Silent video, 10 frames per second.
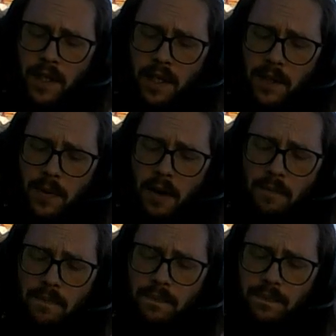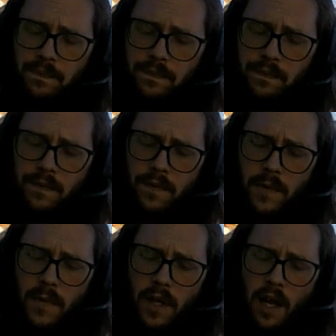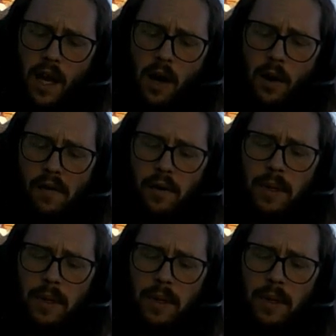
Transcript: as well. However,